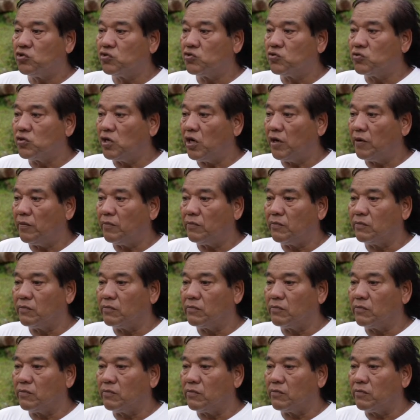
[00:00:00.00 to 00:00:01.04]
to um,
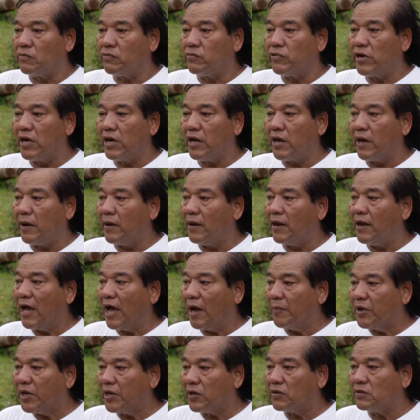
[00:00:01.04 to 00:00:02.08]
really
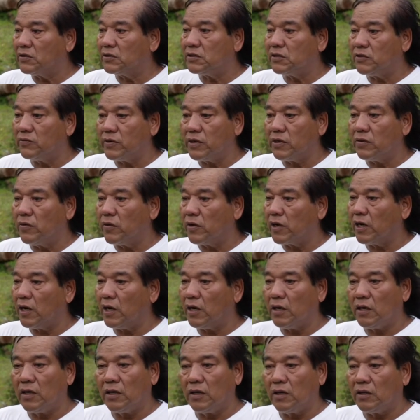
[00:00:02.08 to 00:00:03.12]
alarming to say, well,
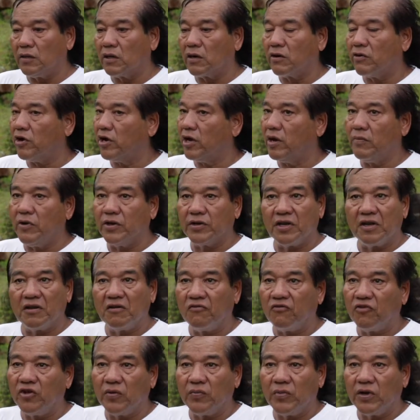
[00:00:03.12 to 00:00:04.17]
okay, uh, cry about
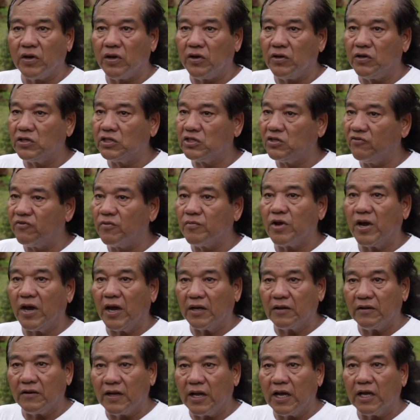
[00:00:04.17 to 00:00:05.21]
anything because just from your
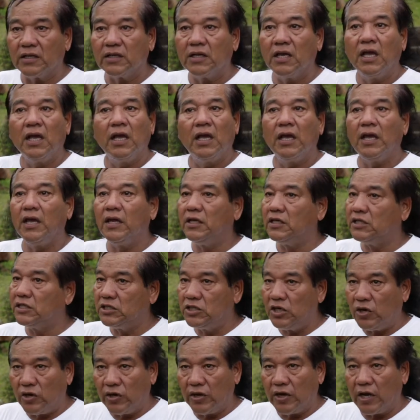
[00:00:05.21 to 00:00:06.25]
heart to heart, it is
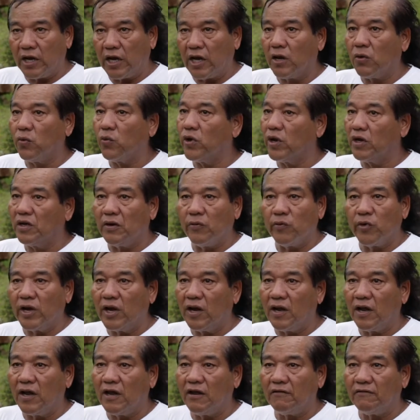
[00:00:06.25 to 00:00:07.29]
done and we are,
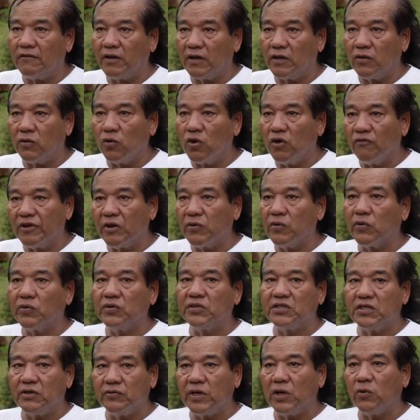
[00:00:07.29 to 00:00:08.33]
we are alive. And the only thing we
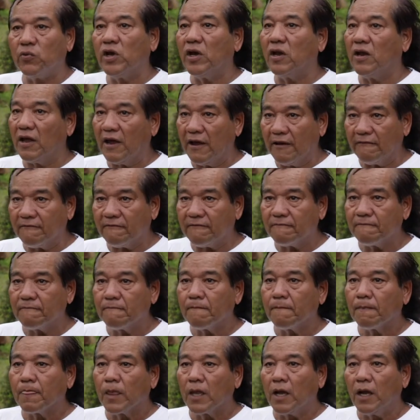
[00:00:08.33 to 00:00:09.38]
could say, well, we are alive
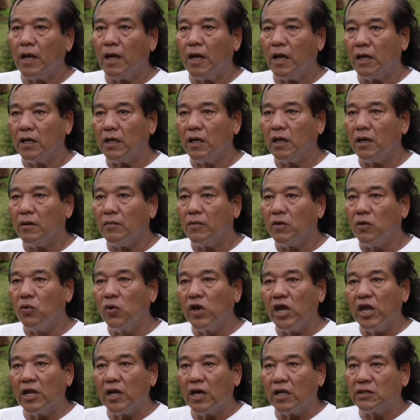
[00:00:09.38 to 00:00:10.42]
and um,
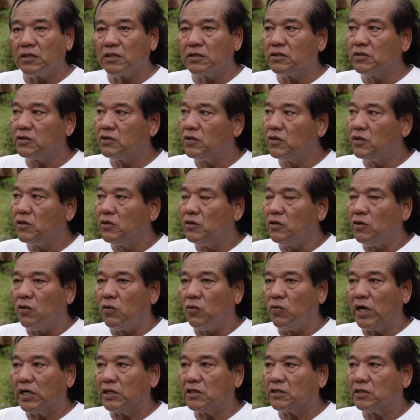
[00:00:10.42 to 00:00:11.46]
looking at
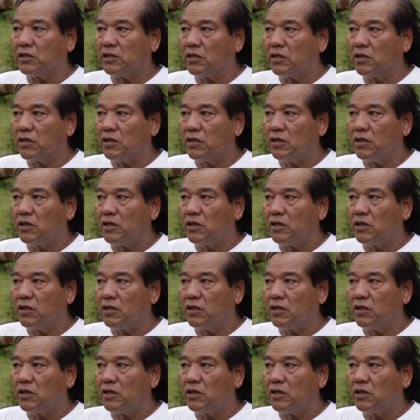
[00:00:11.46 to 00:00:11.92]
what